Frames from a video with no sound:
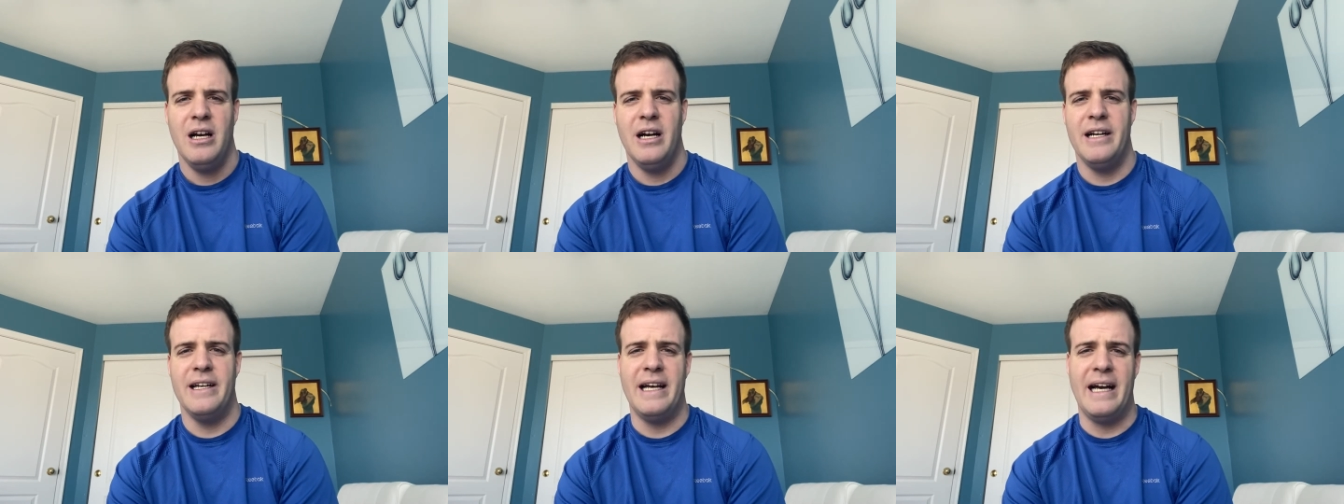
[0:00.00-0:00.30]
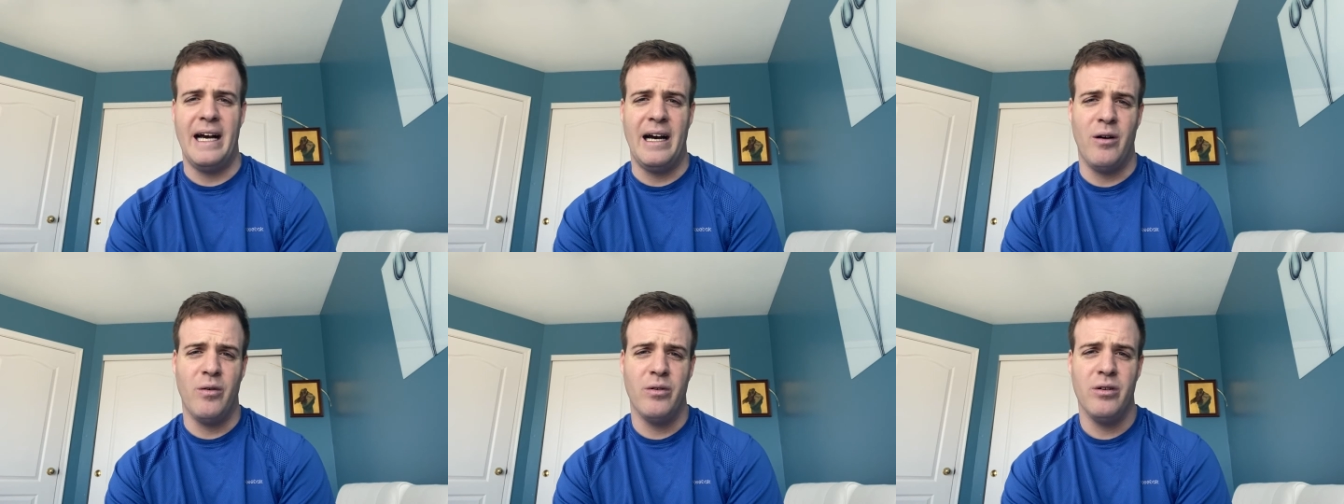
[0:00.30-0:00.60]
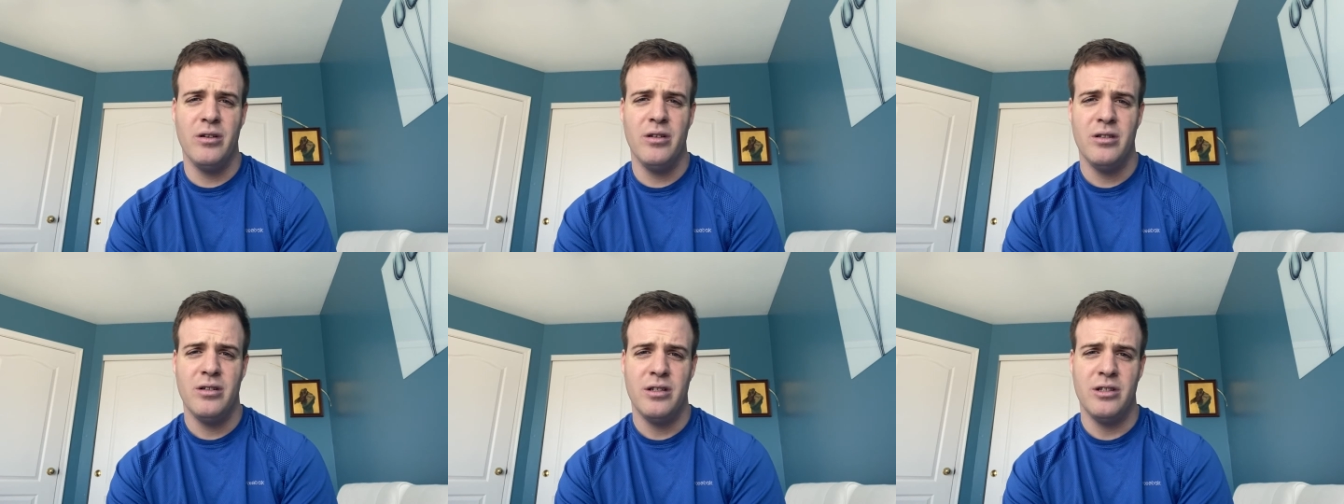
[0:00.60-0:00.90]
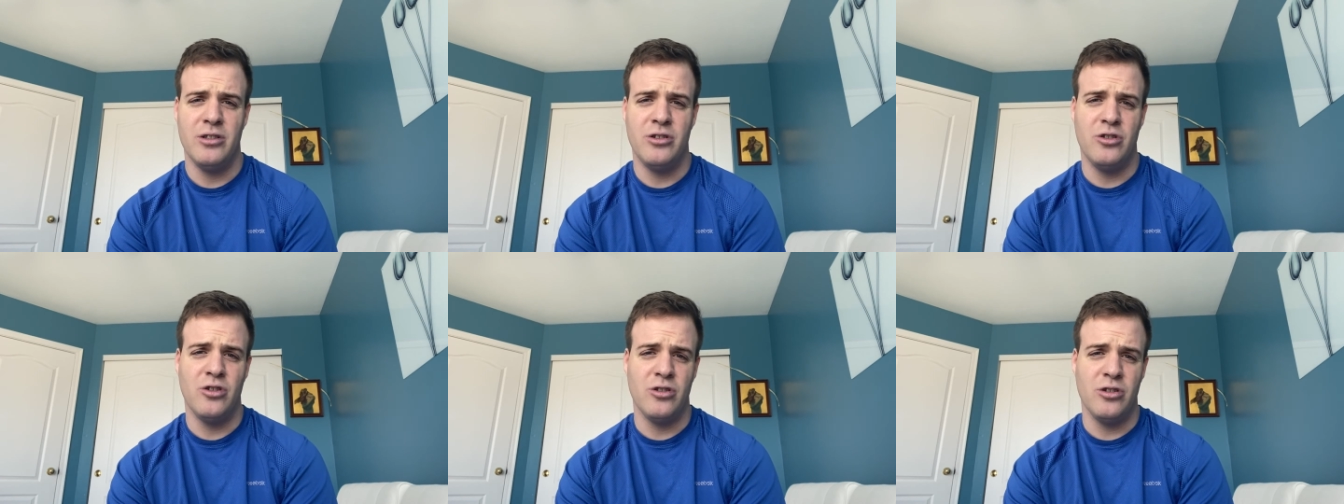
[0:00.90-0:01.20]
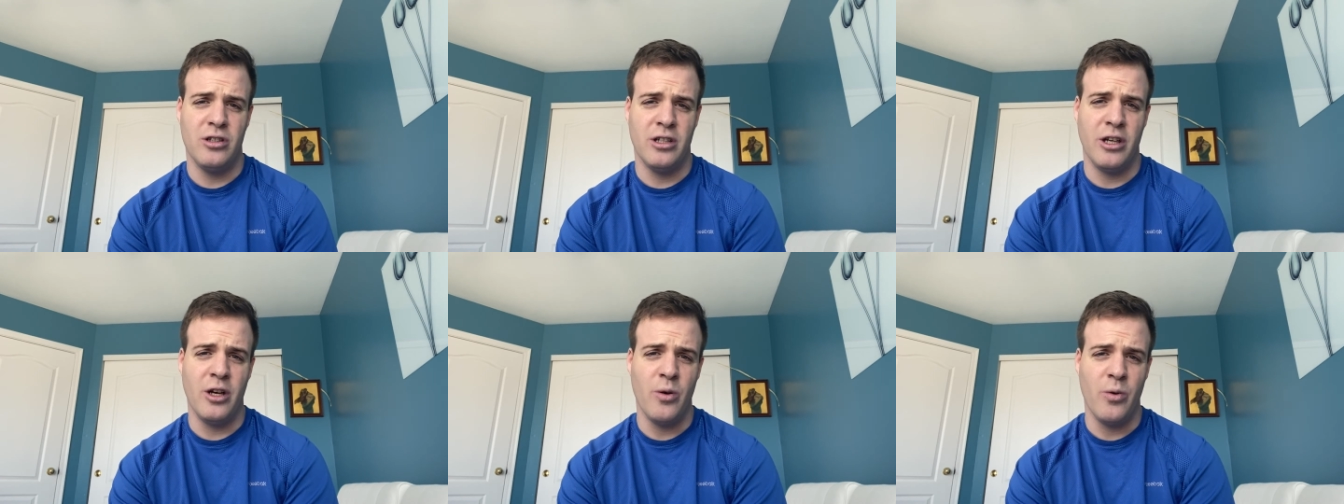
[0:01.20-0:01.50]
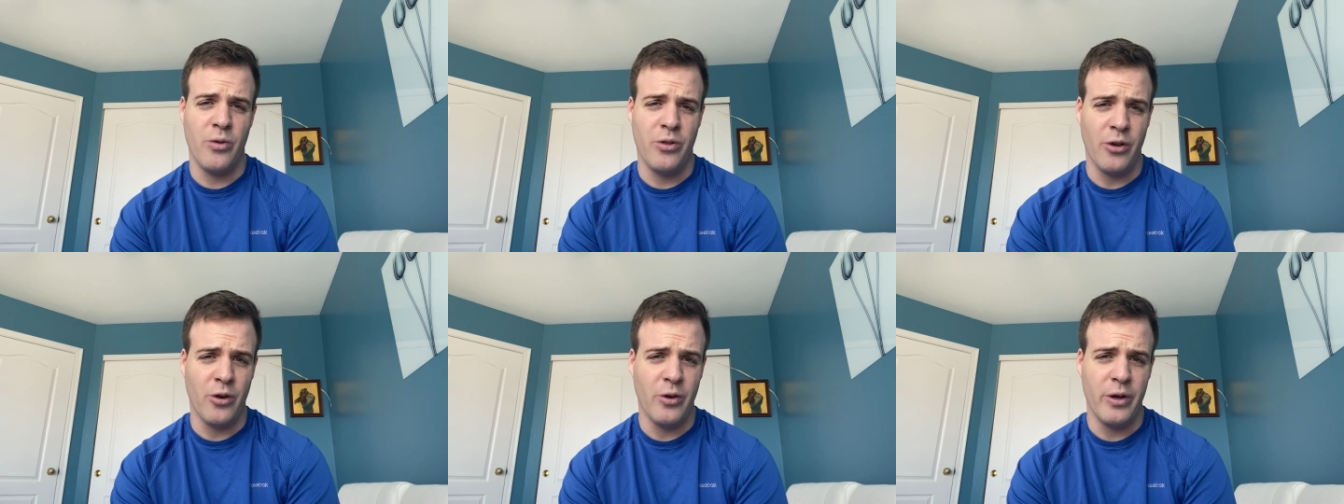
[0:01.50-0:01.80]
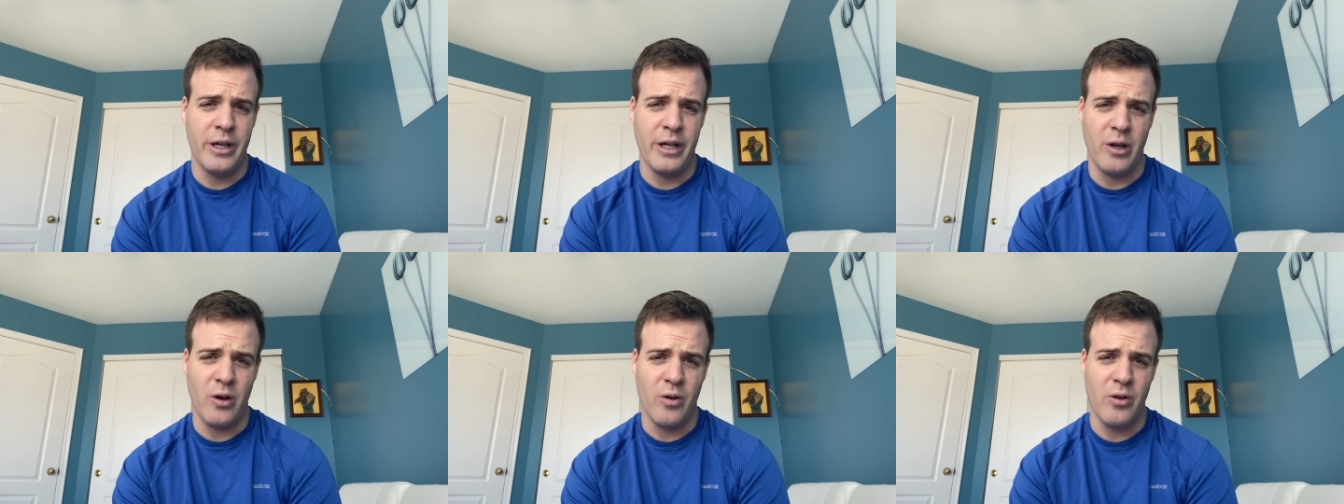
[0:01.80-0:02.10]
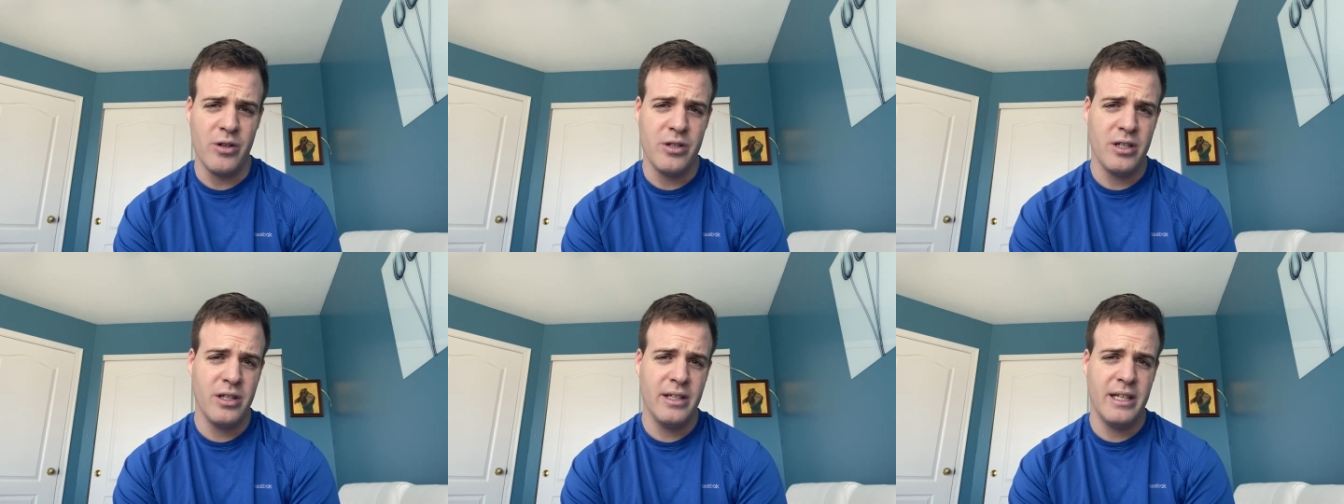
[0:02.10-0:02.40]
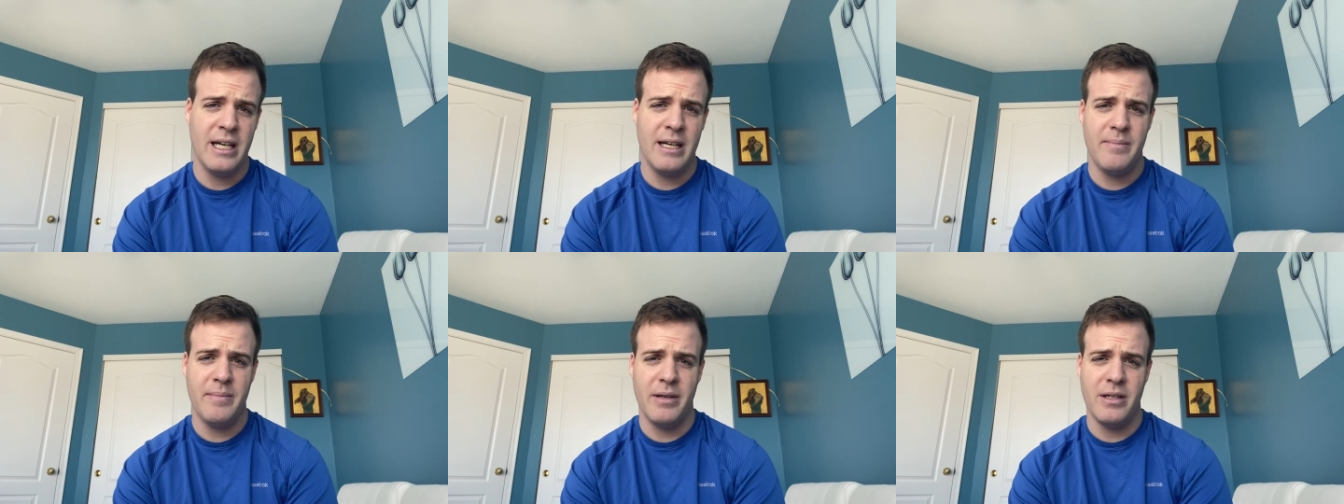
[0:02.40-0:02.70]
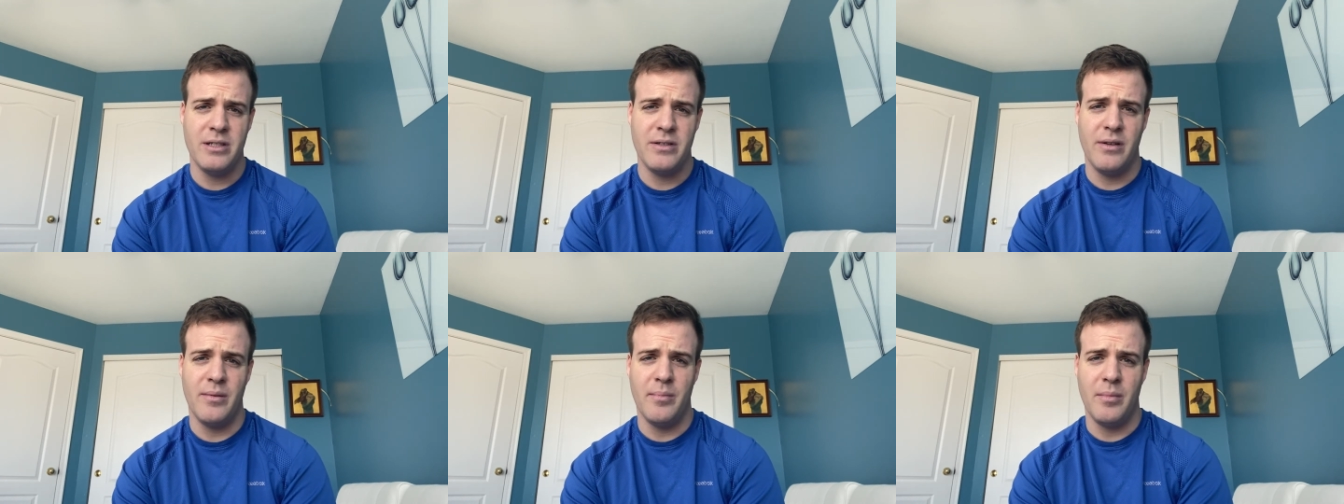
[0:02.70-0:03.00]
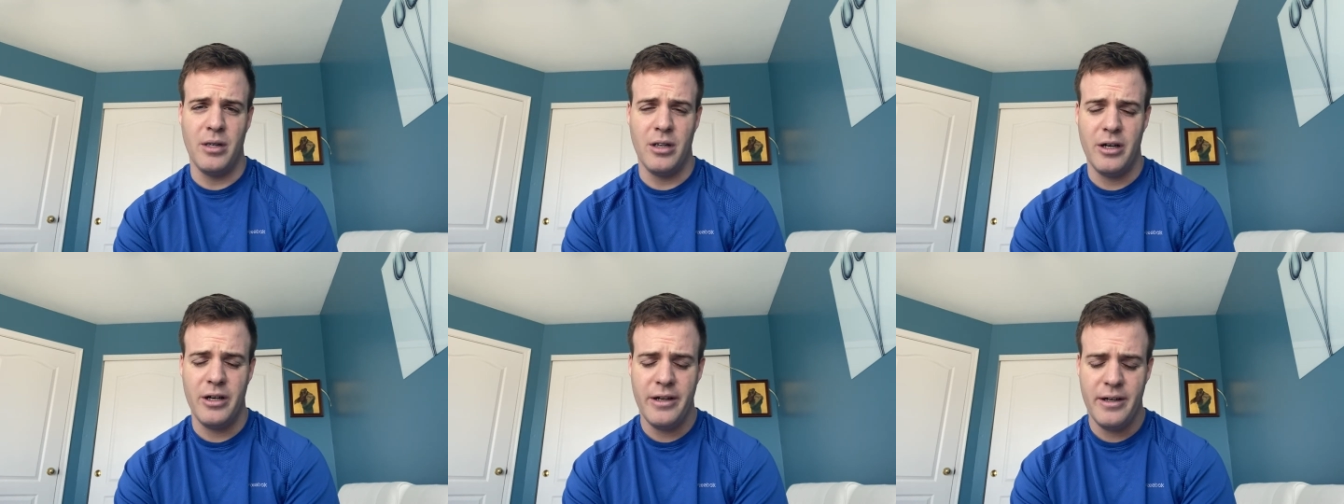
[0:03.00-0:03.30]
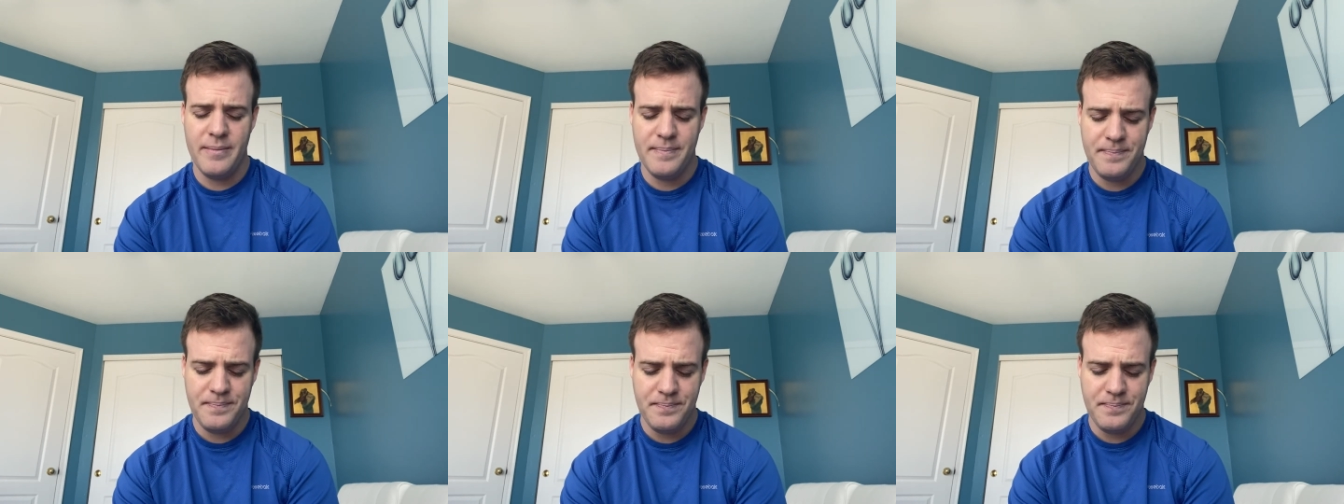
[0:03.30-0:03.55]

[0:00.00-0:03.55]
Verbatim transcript: an hour to, to go 30 yards on that because of the mud.